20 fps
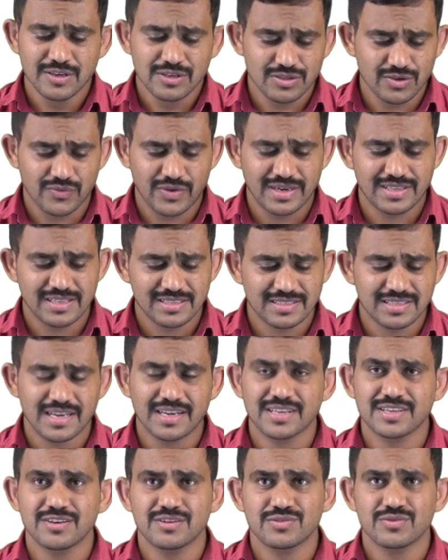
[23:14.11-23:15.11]
So for this
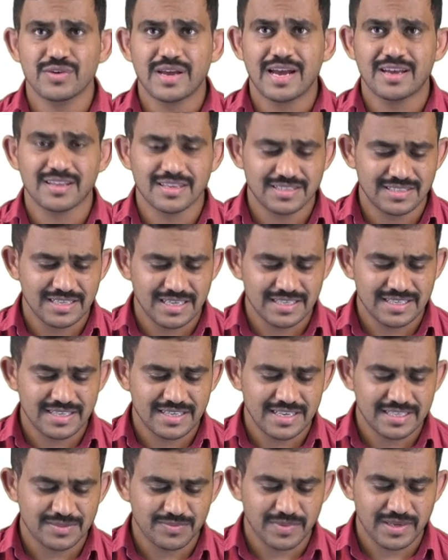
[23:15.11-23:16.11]
circuit, we have a
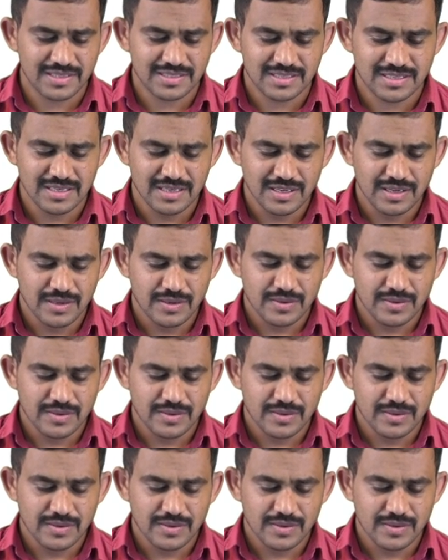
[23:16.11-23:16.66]
ZTH means